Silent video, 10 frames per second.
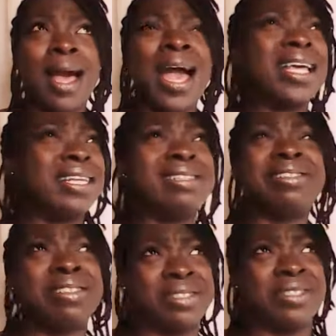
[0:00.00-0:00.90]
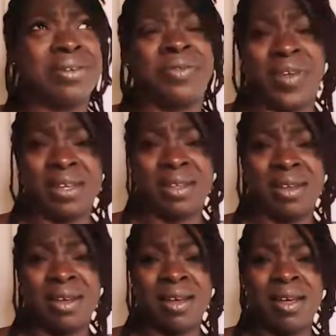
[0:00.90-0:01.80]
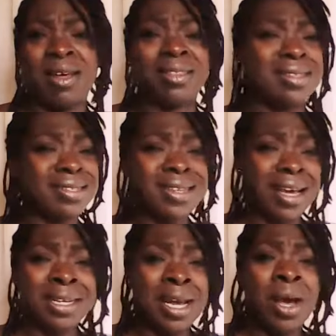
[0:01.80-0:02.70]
I didn't deserve it. The sun,